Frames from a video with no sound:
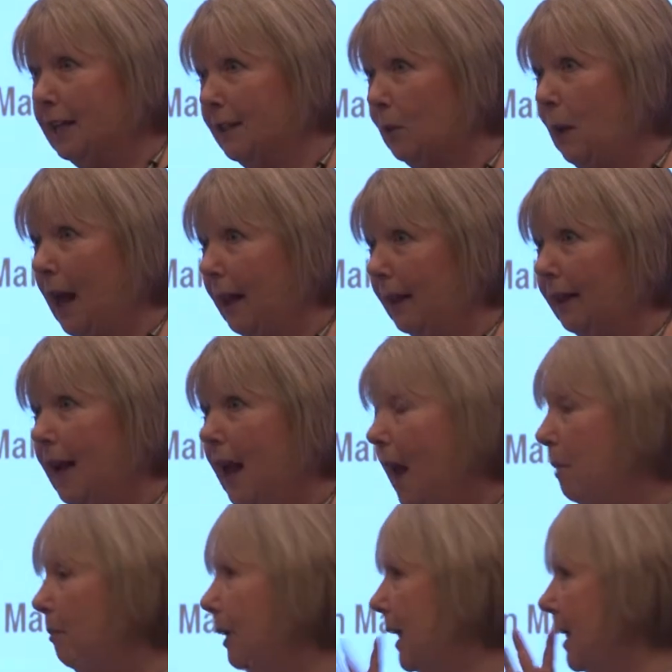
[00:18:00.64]
as well,
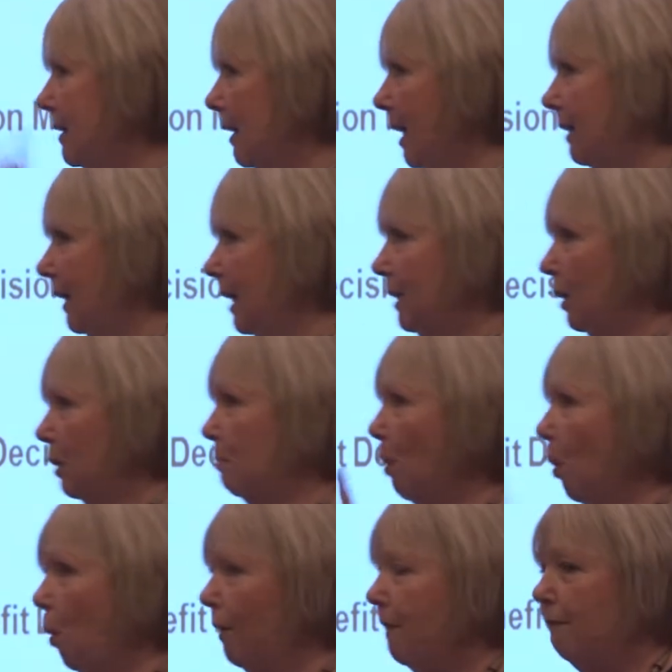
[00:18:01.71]
because I think the
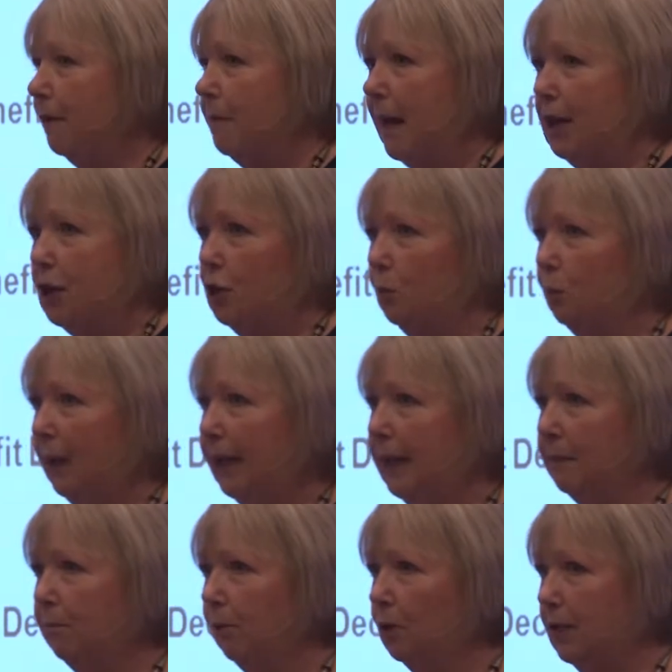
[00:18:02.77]
more information we
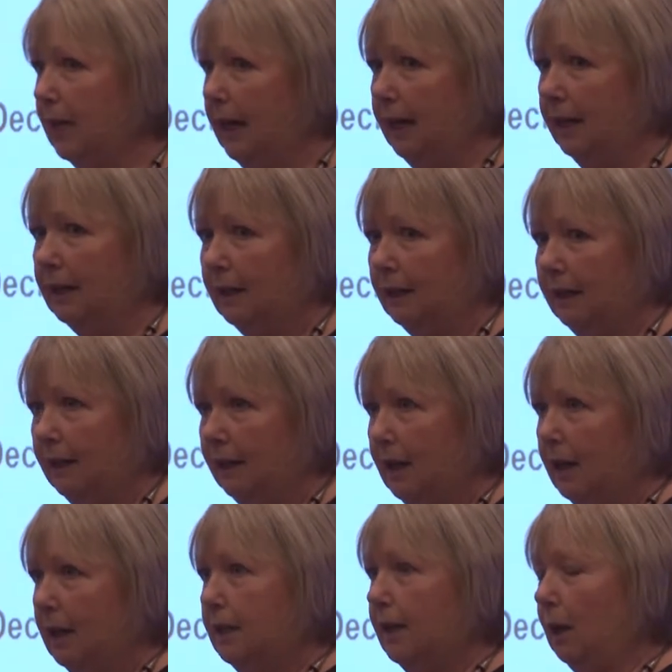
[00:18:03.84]
can put in,
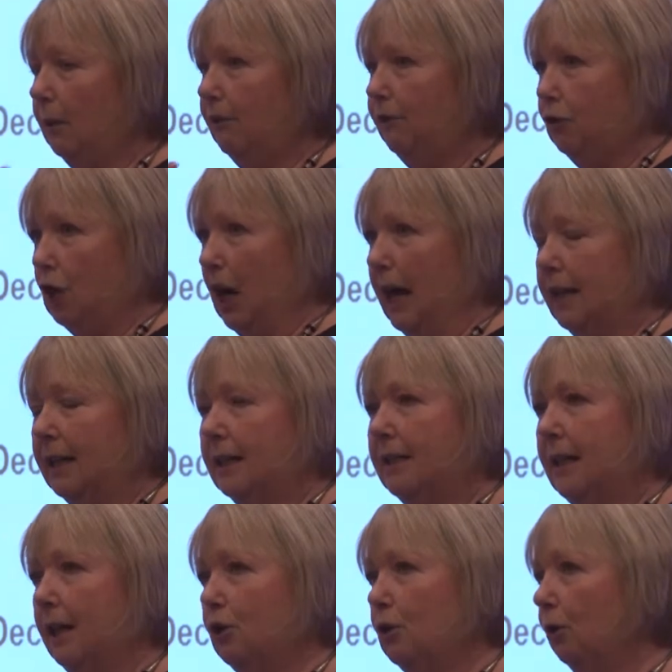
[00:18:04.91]
so if Jane is
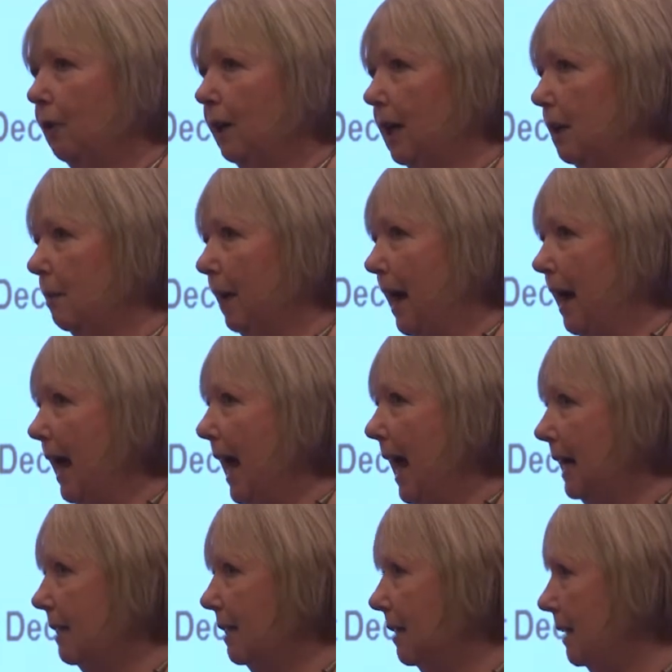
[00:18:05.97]
then talking about
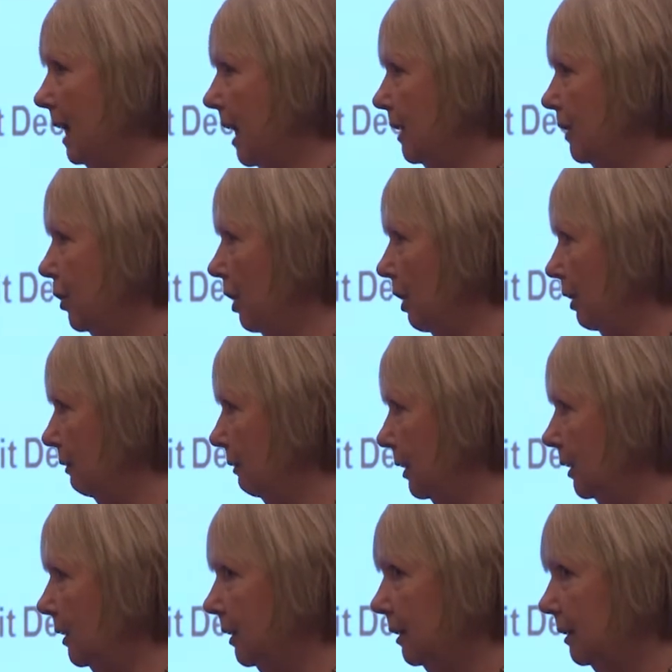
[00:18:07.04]
exercise
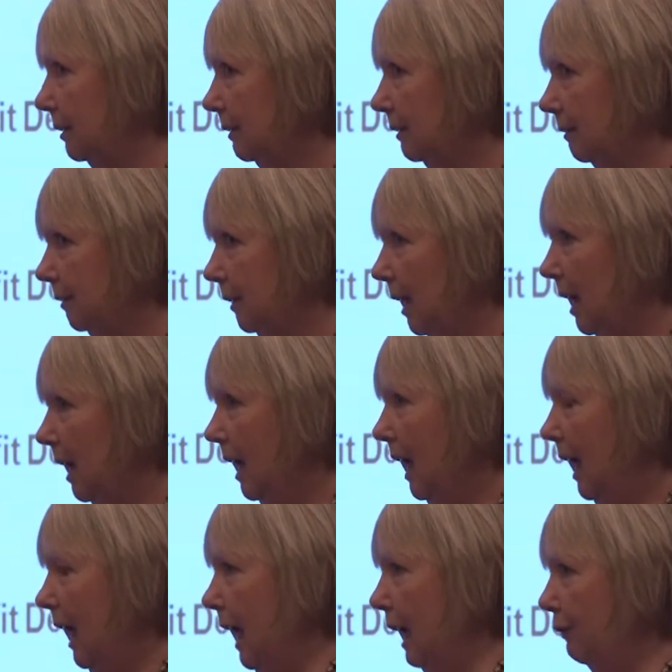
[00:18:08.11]
tolerance,
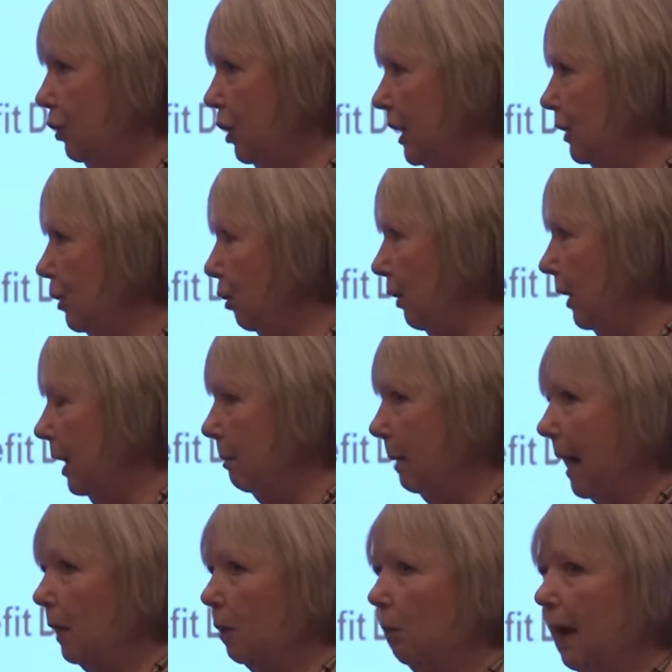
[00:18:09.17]
if she's talking
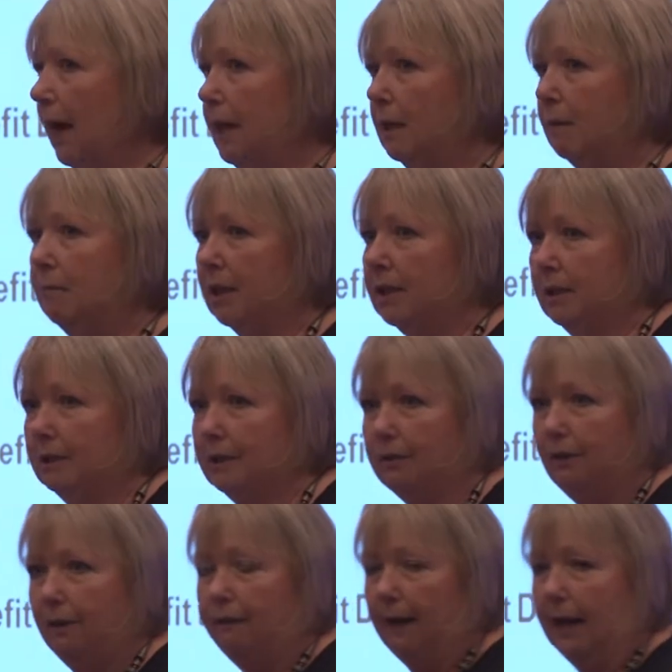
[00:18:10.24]
about the way your muscles
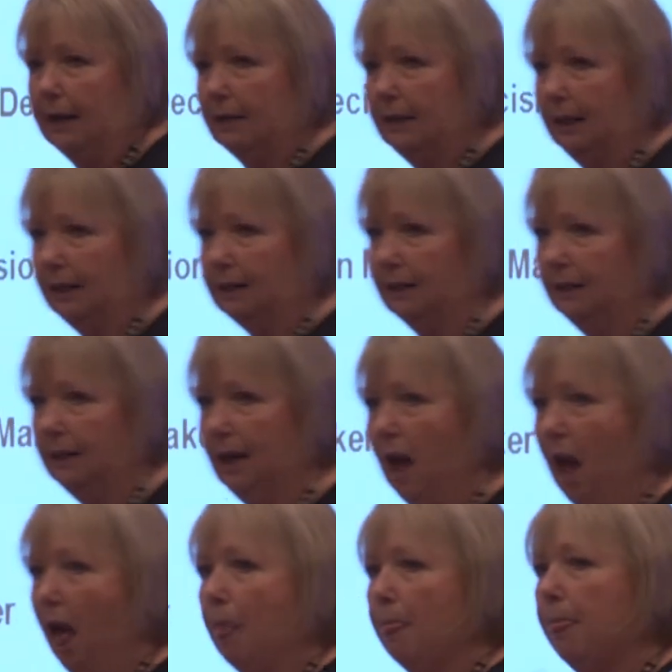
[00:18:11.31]
are affected,
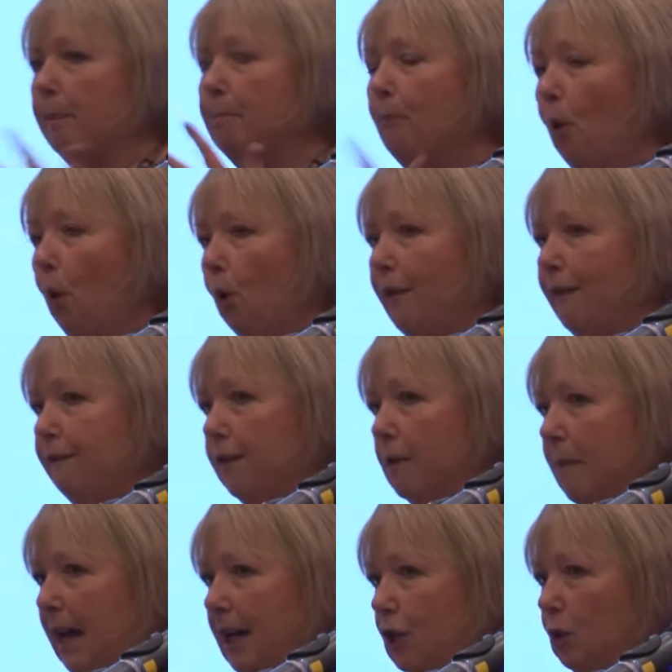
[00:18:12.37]
the more
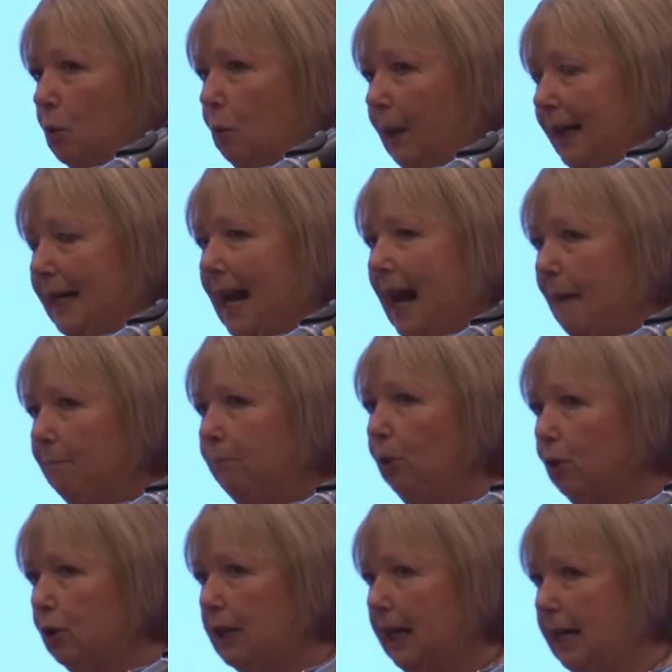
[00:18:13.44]
information we can
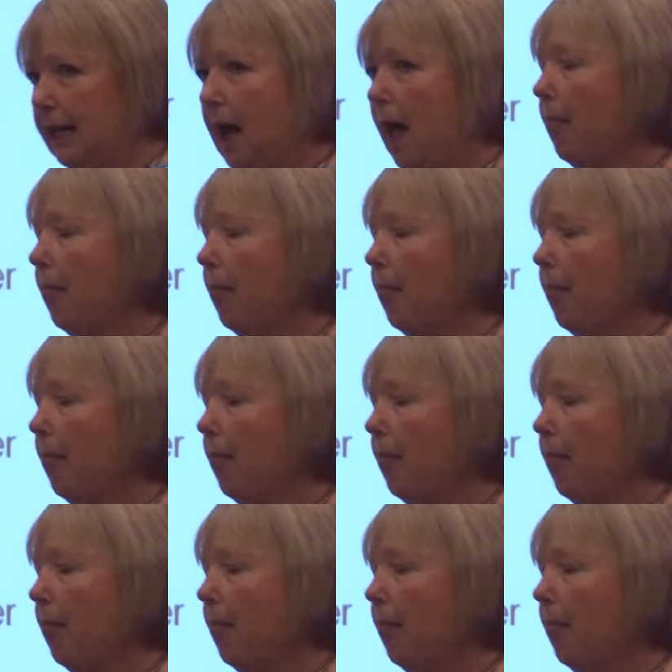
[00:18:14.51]
put in,